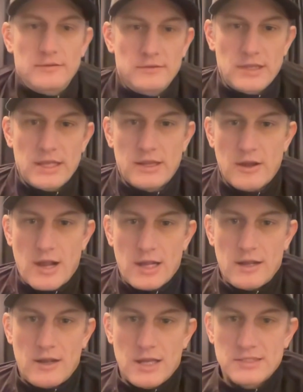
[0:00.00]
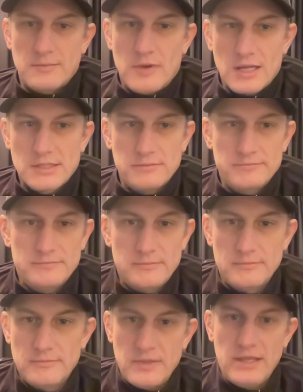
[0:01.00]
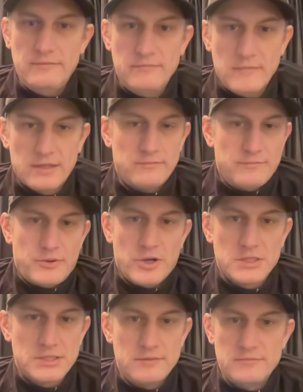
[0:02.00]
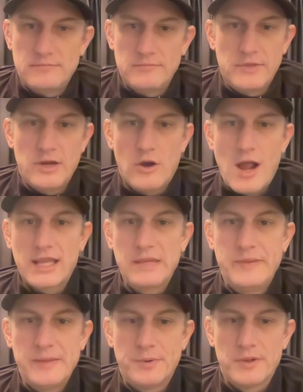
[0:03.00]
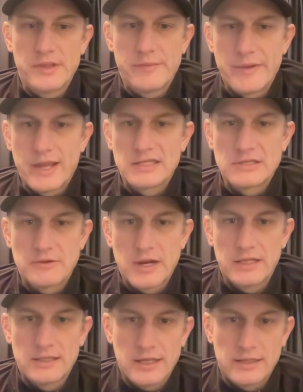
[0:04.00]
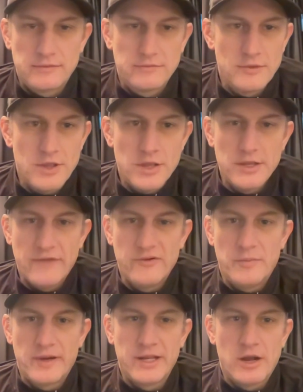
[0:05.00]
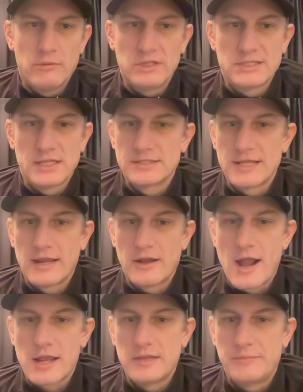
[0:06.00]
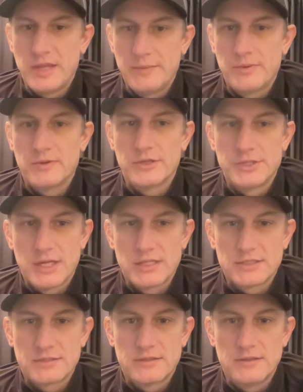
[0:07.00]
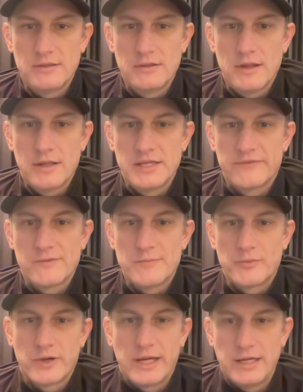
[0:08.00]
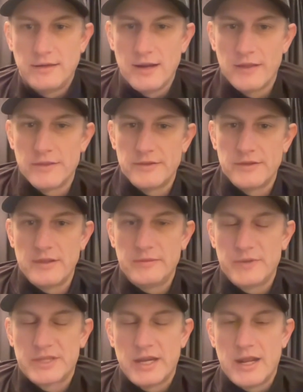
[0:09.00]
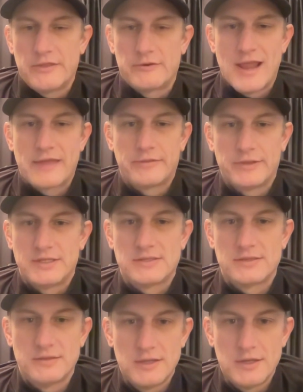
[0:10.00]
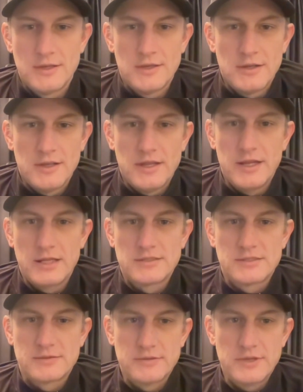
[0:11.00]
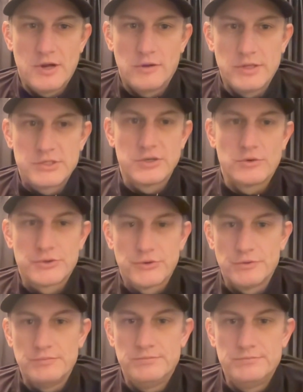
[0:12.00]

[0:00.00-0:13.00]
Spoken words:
Like awesome, like person. You know, hockey people are the best, right? Like everybody always says that. Hockey people are just a different breed within other athletes. And it's so true.